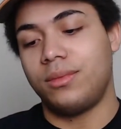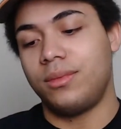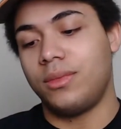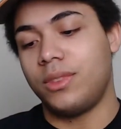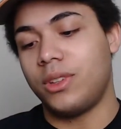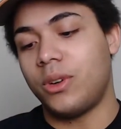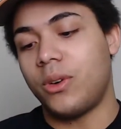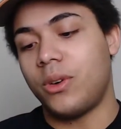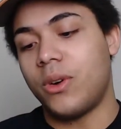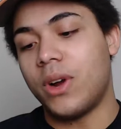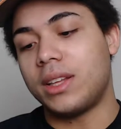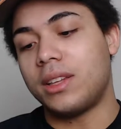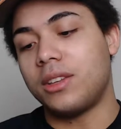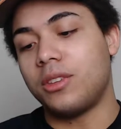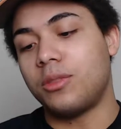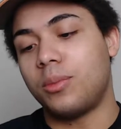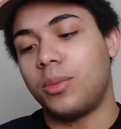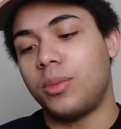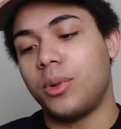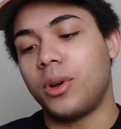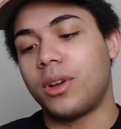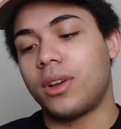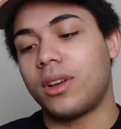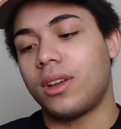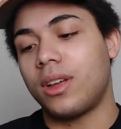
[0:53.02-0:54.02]
greatest
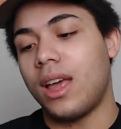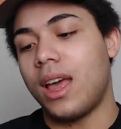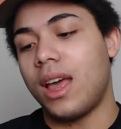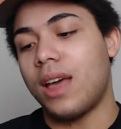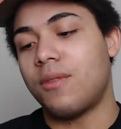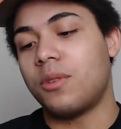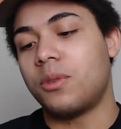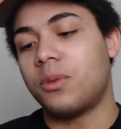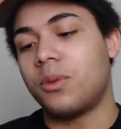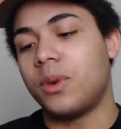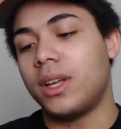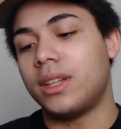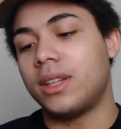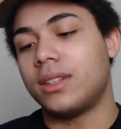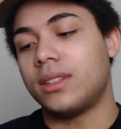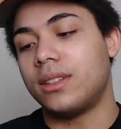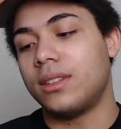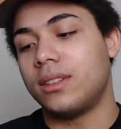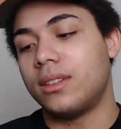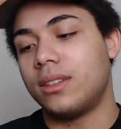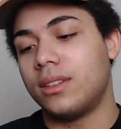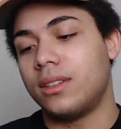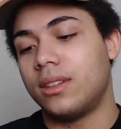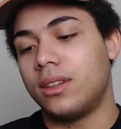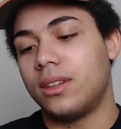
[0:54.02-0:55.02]
book ever written.
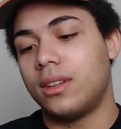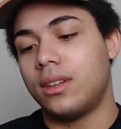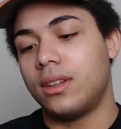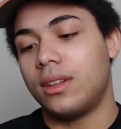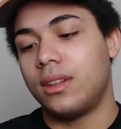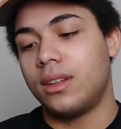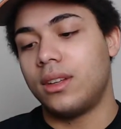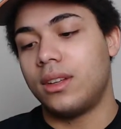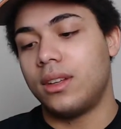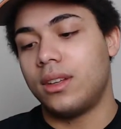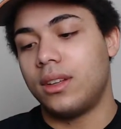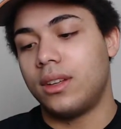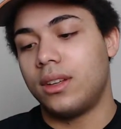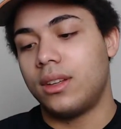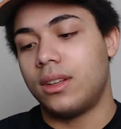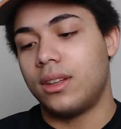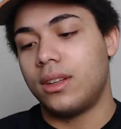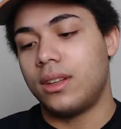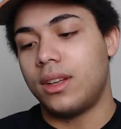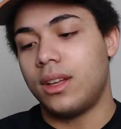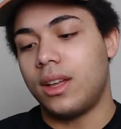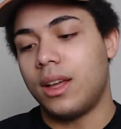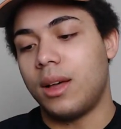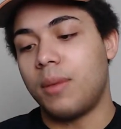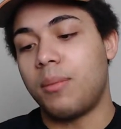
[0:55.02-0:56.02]

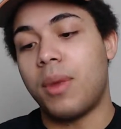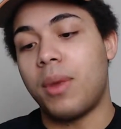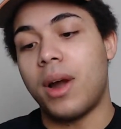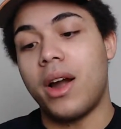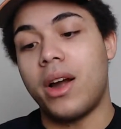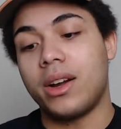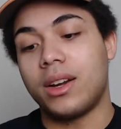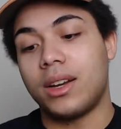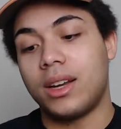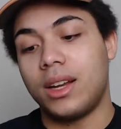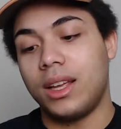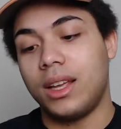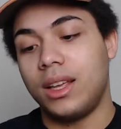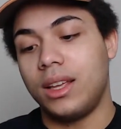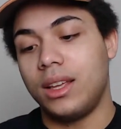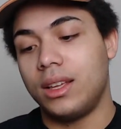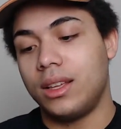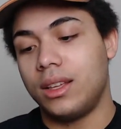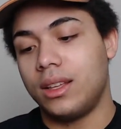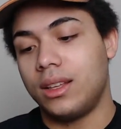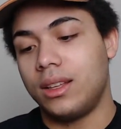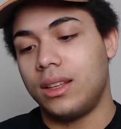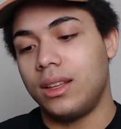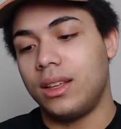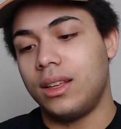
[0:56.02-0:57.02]
Apparently,
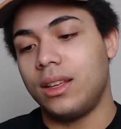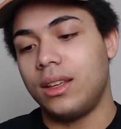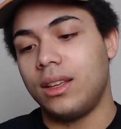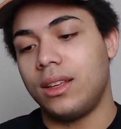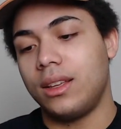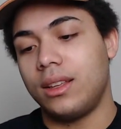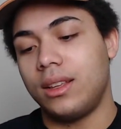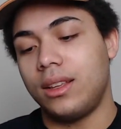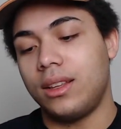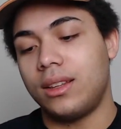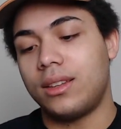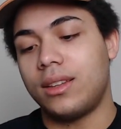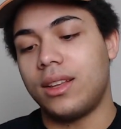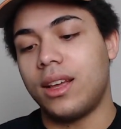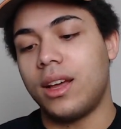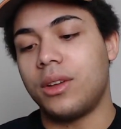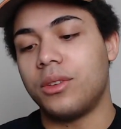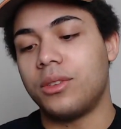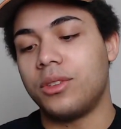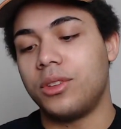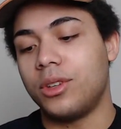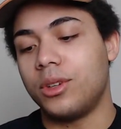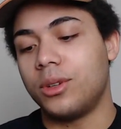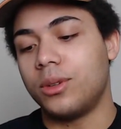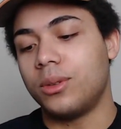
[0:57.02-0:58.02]
it tells
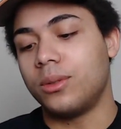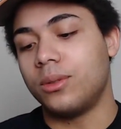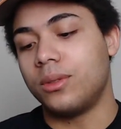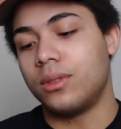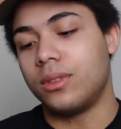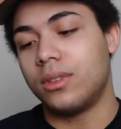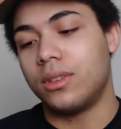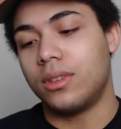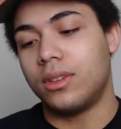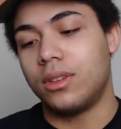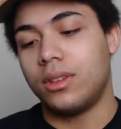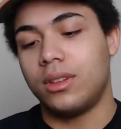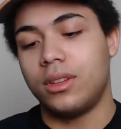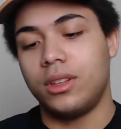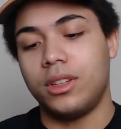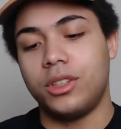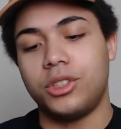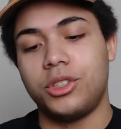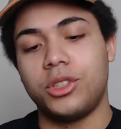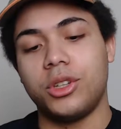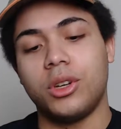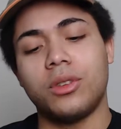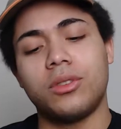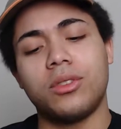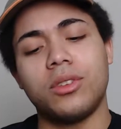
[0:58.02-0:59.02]
you,
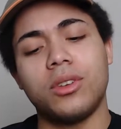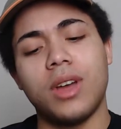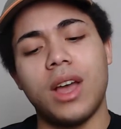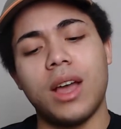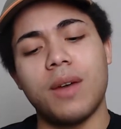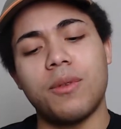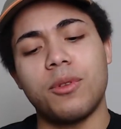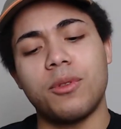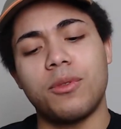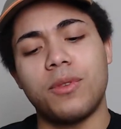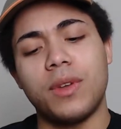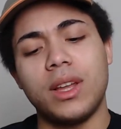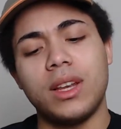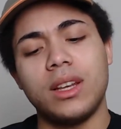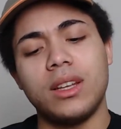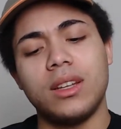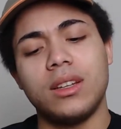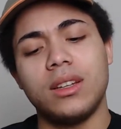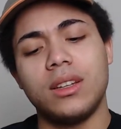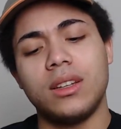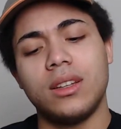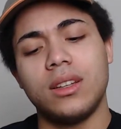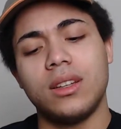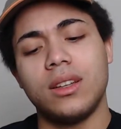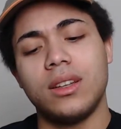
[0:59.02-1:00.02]
shows you everything
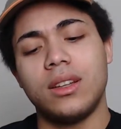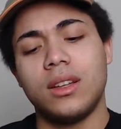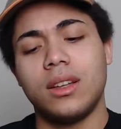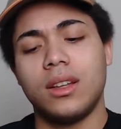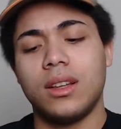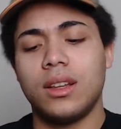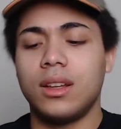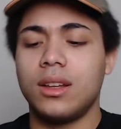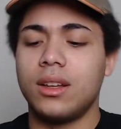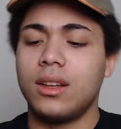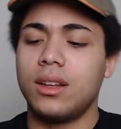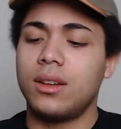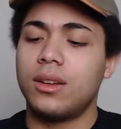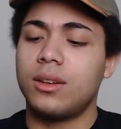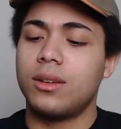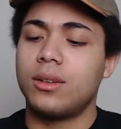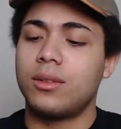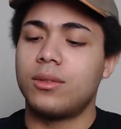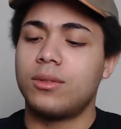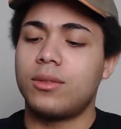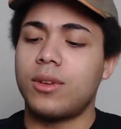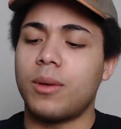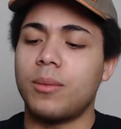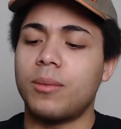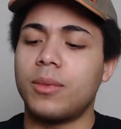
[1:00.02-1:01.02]

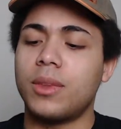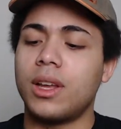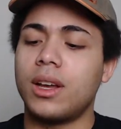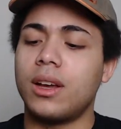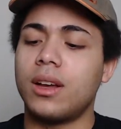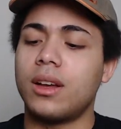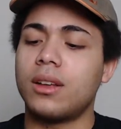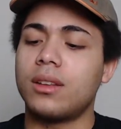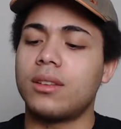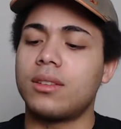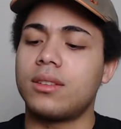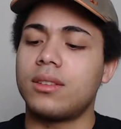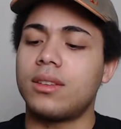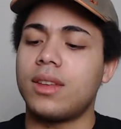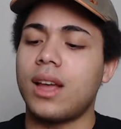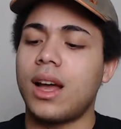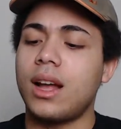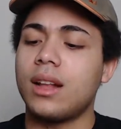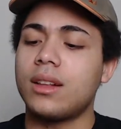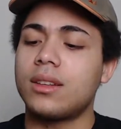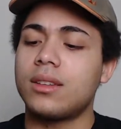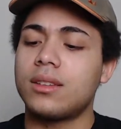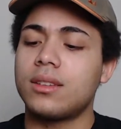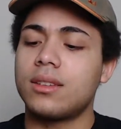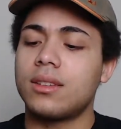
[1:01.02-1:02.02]
from the
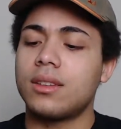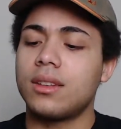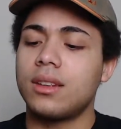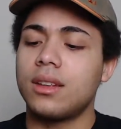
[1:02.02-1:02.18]
stats.